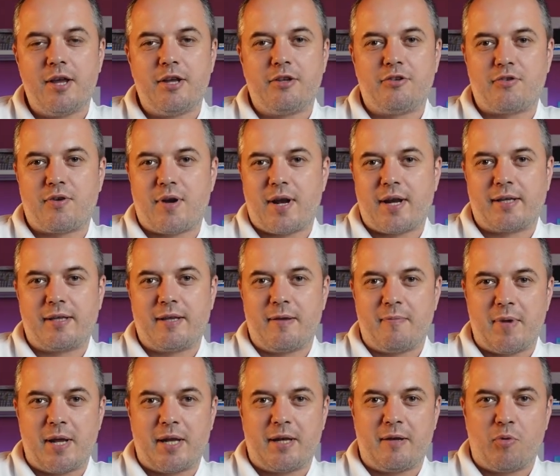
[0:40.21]
track them
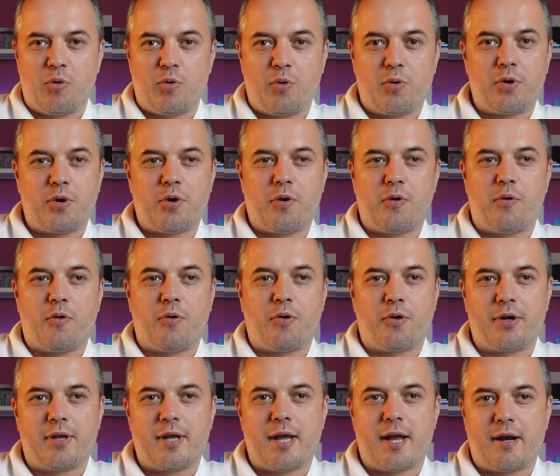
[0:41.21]
anymore,
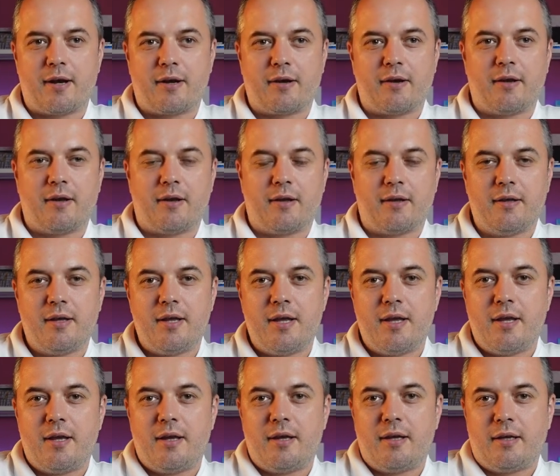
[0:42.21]
or they are
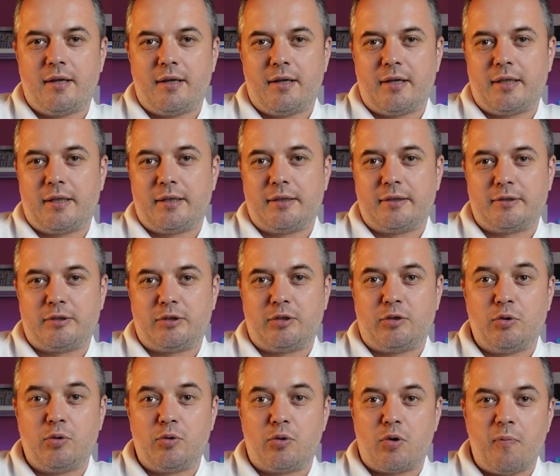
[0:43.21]

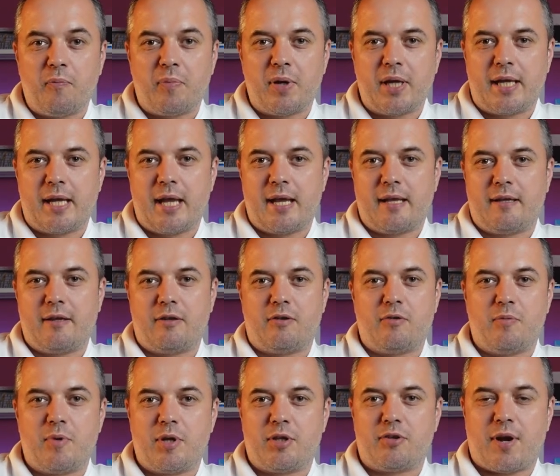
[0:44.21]
too complicated to
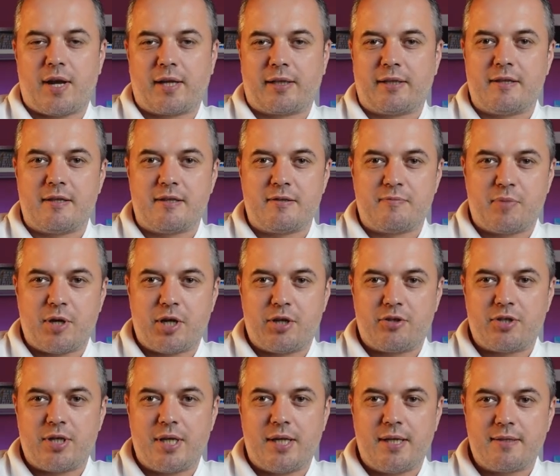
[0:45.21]
be tracked in the
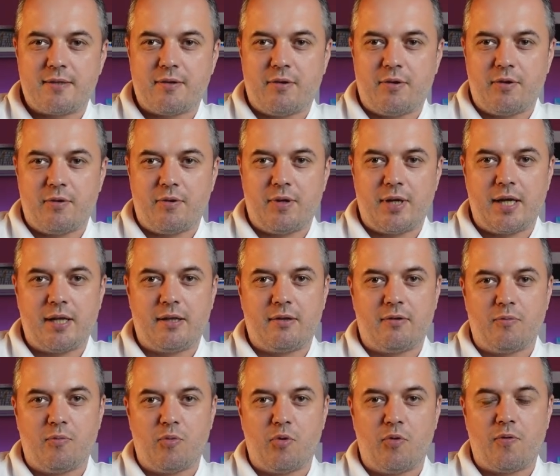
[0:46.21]
spreadsheet, so you need to
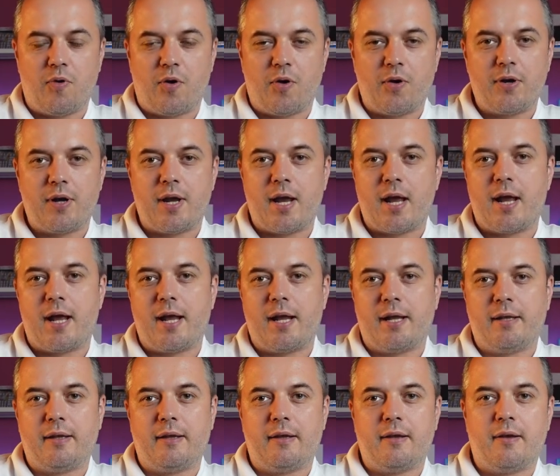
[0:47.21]
move on
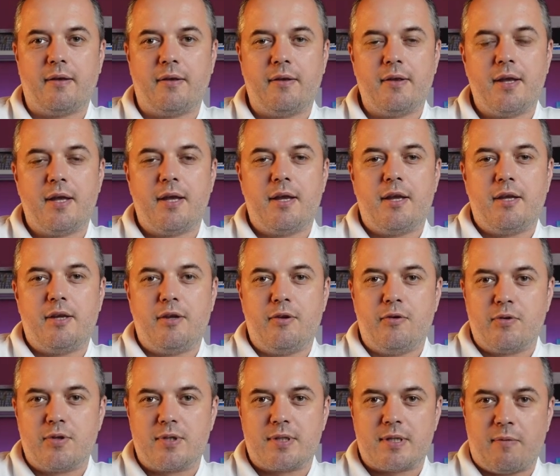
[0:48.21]
and
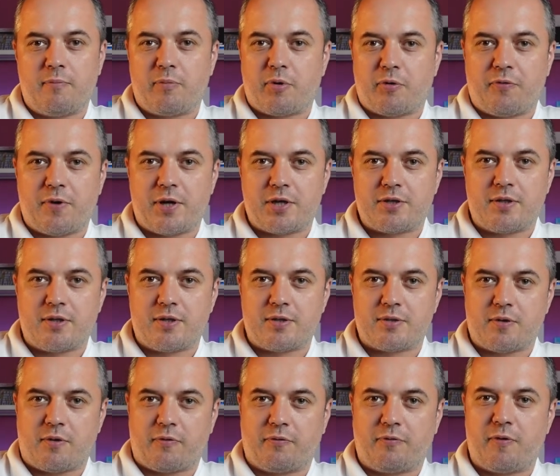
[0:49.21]
use some professional
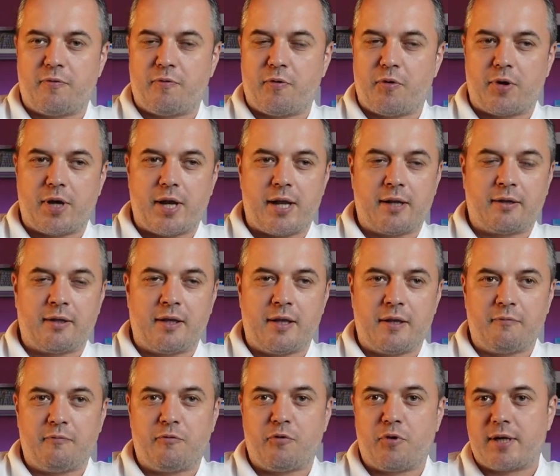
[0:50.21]
software for
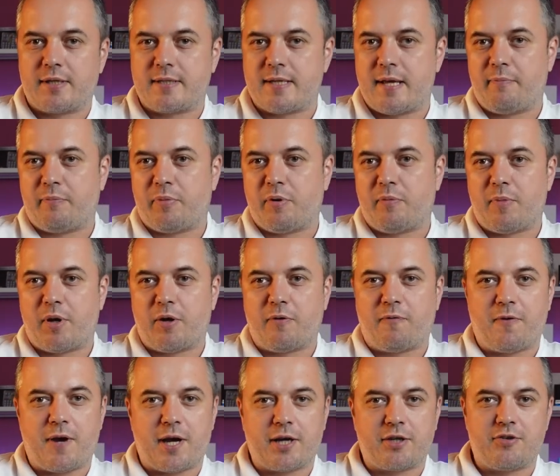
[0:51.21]
handling, for example,
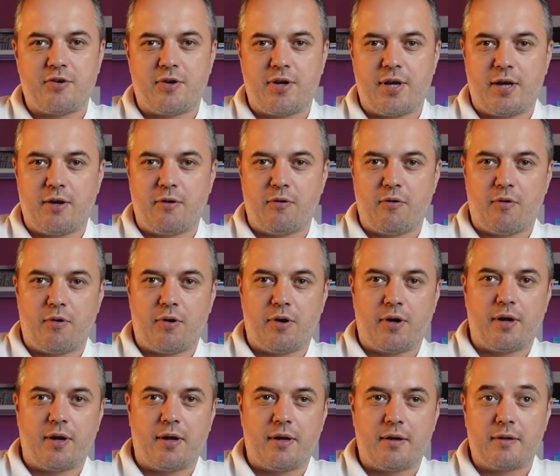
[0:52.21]
manufacturing
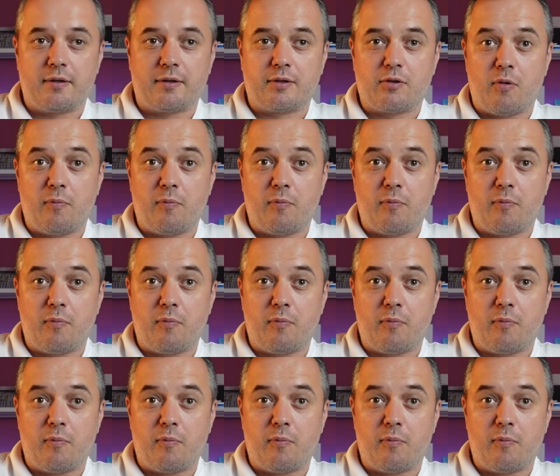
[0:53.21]
or